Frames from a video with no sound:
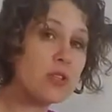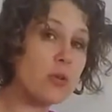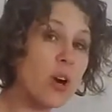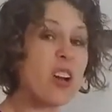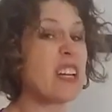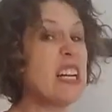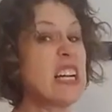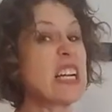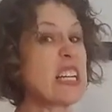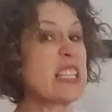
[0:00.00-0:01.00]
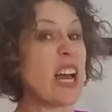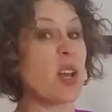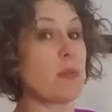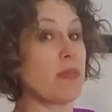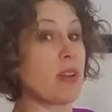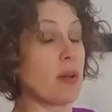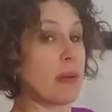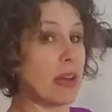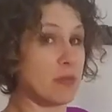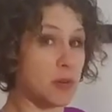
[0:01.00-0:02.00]
too hard because that could be very
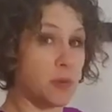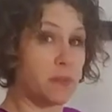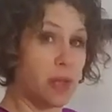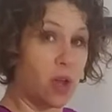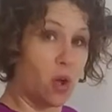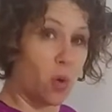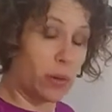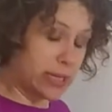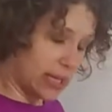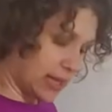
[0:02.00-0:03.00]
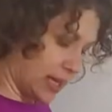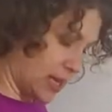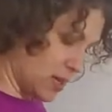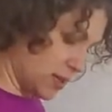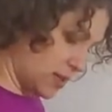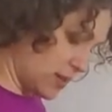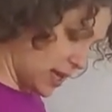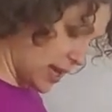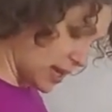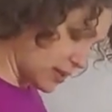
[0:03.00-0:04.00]
painful. We take the heels of the
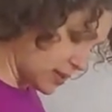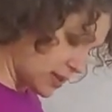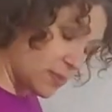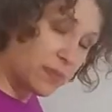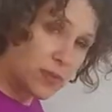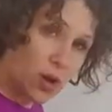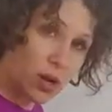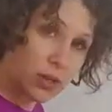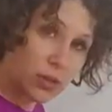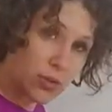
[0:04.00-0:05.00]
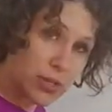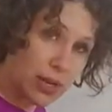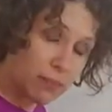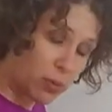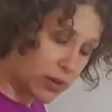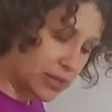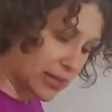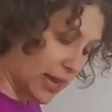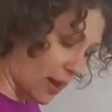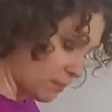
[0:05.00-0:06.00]
hands onto those hip points
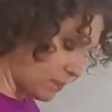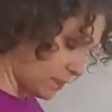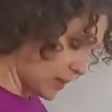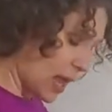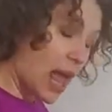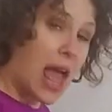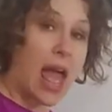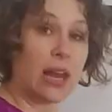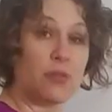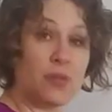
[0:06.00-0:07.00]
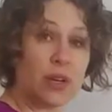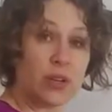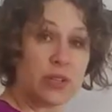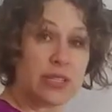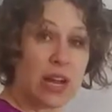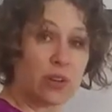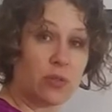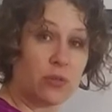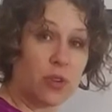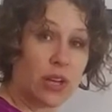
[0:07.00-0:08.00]
again and fingers down in
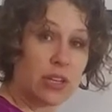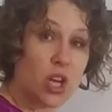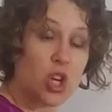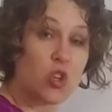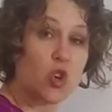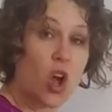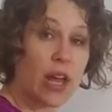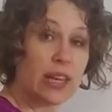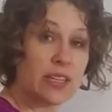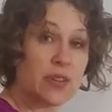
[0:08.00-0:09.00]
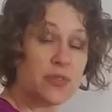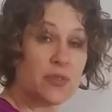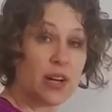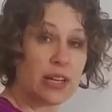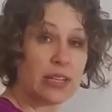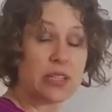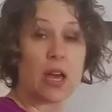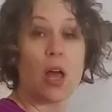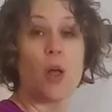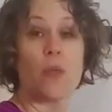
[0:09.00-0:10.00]
front, trying to find
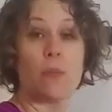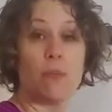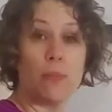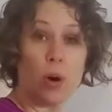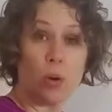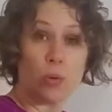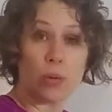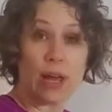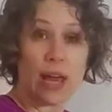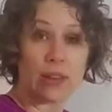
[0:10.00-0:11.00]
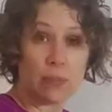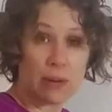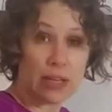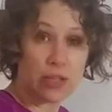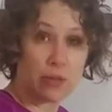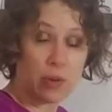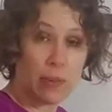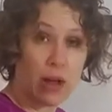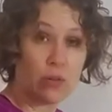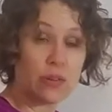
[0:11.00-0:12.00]
the bone at the base of your
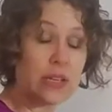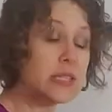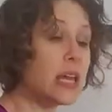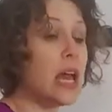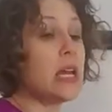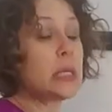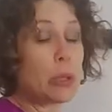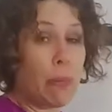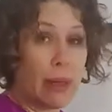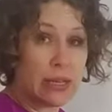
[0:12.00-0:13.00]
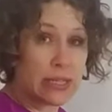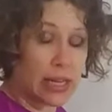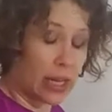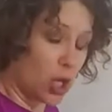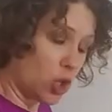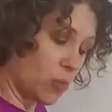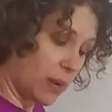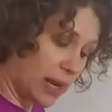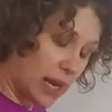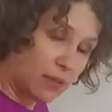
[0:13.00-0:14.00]
pelvis. Depending, you
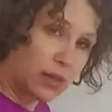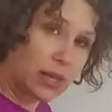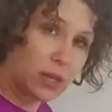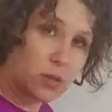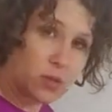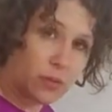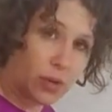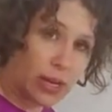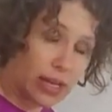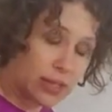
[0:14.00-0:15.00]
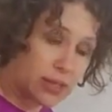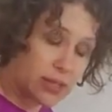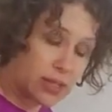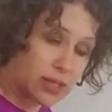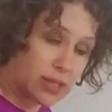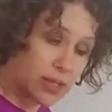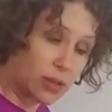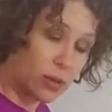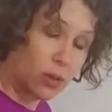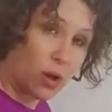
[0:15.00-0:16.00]
might have the heels of your hands
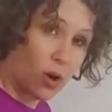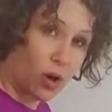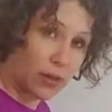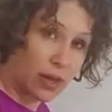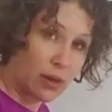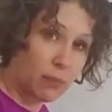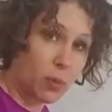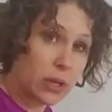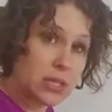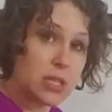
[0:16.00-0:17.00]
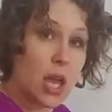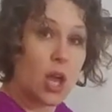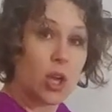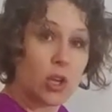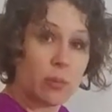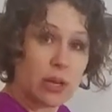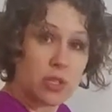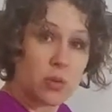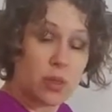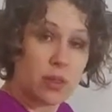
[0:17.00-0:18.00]
still on the hip points. You might
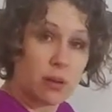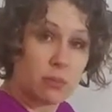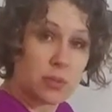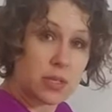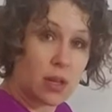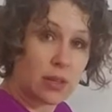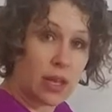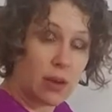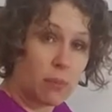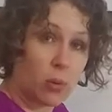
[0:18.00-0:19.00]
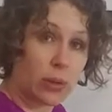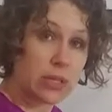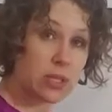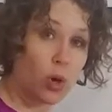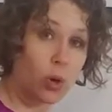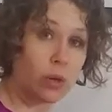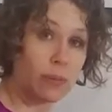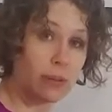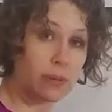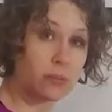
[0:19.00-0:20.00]
do thumbs on the hip points, or you
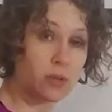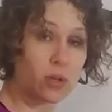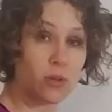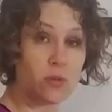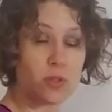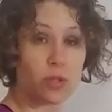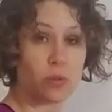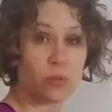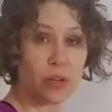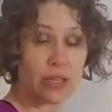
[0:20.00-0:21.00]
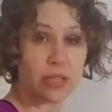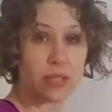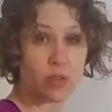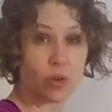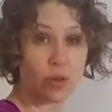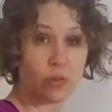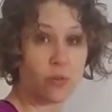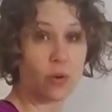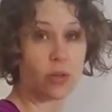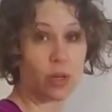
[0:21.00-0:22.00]
might be able to use your wrist or your
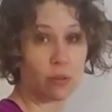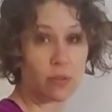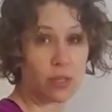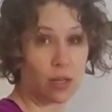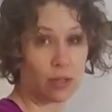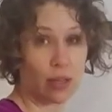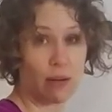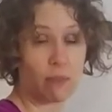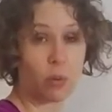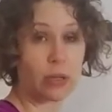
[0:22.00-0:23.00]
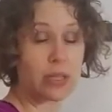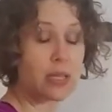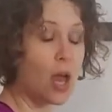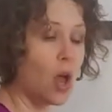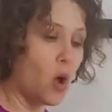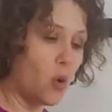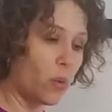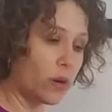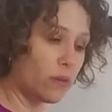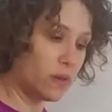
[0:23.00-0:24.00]
forearms on the hip points.
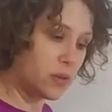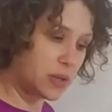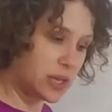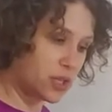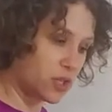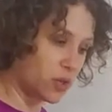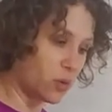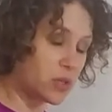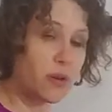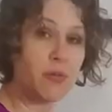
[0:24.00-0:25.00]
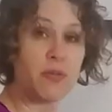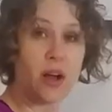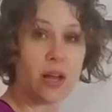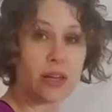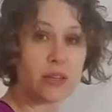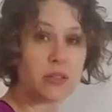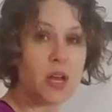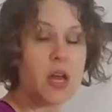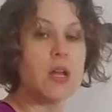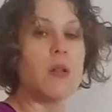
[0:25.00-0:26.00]
Whatever you can do to find
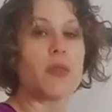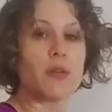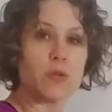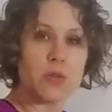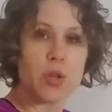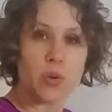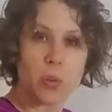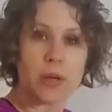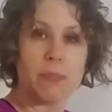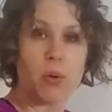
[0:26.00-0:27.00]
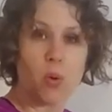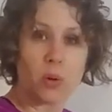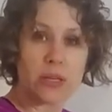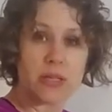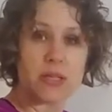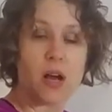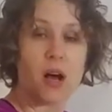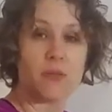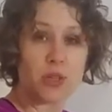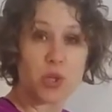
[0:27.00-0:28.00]
those 3 points
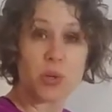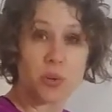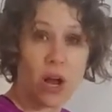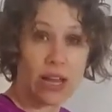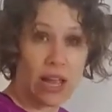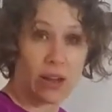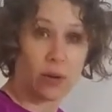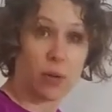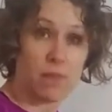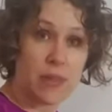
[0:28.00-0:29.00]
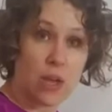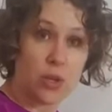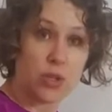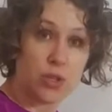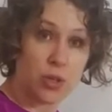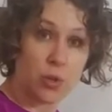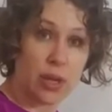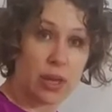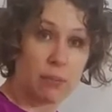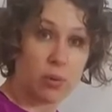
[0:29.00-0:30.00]
of a triangle, 2
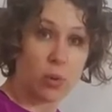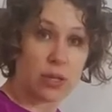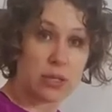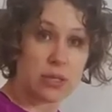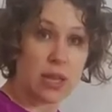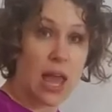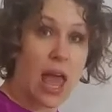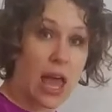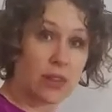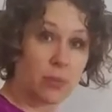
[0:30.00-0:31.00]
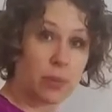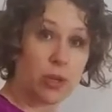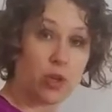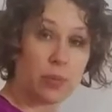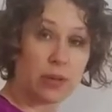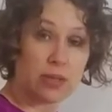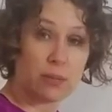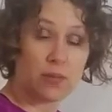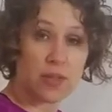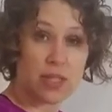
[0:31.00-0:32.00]
hip points and the pubic
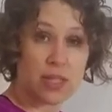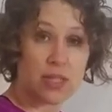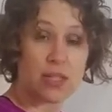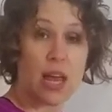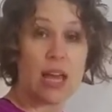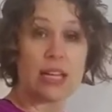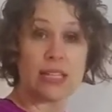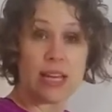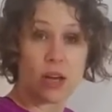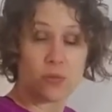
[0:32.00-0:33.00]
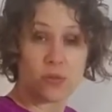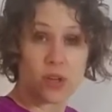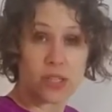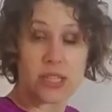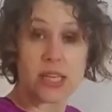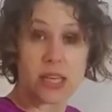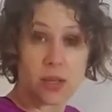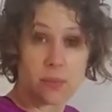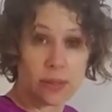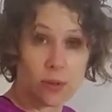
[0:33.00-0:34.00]
symphysis down front in
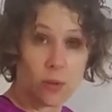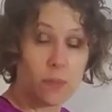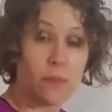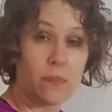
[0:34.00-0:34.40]
the middle.